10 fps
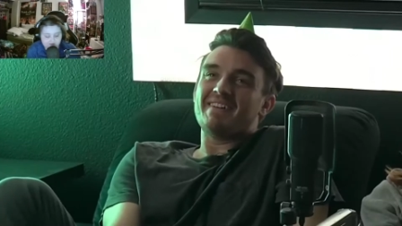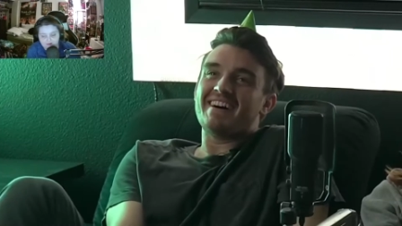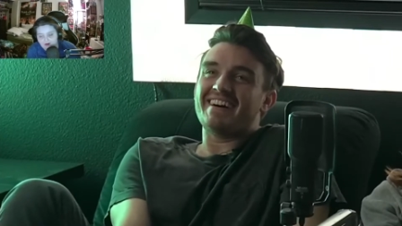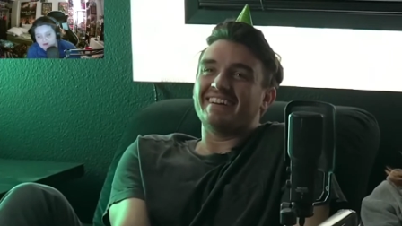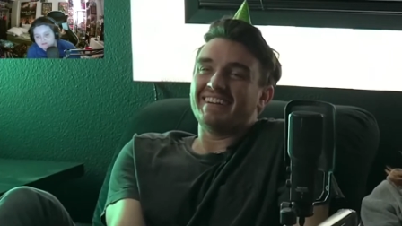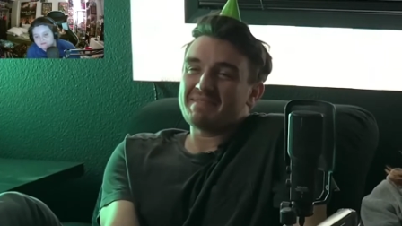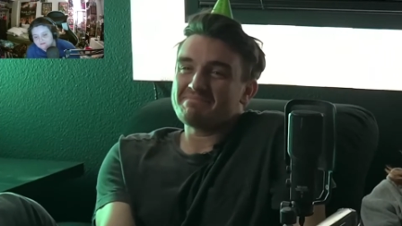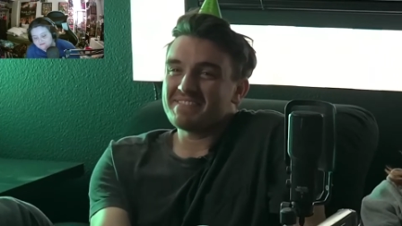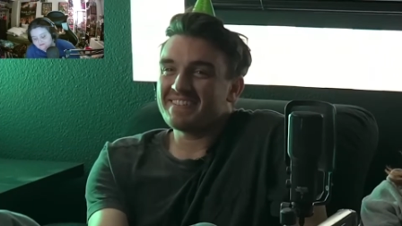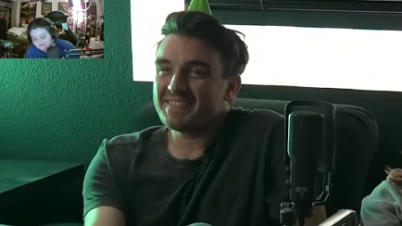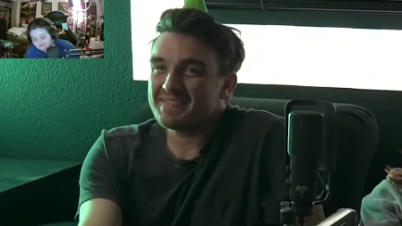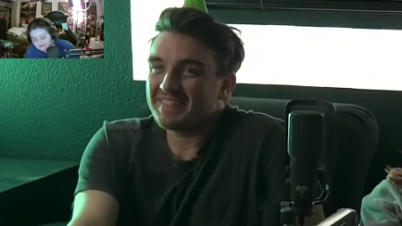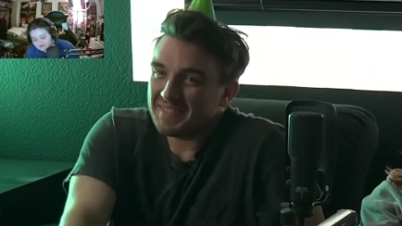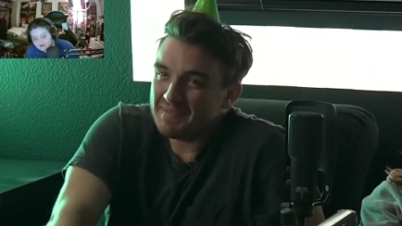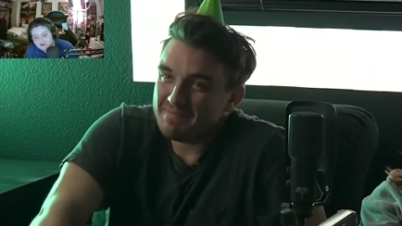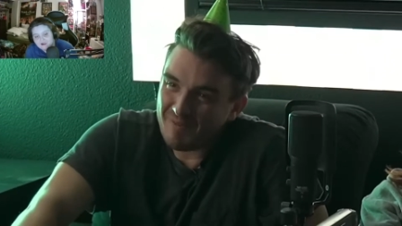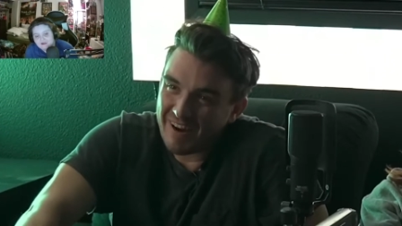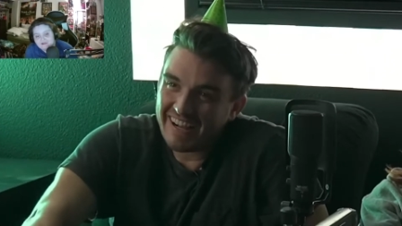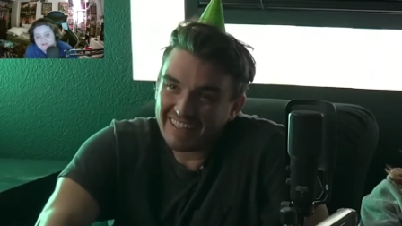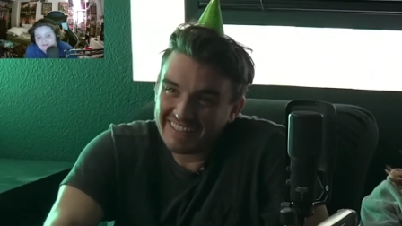on, hop on the simp
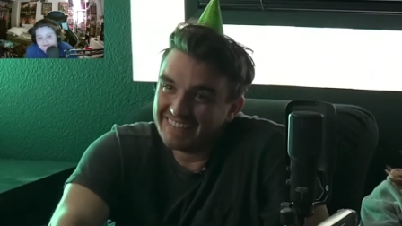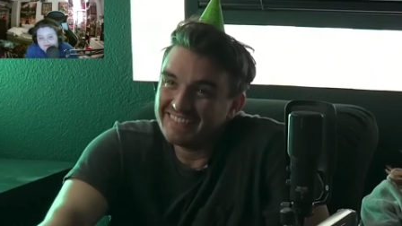wagon.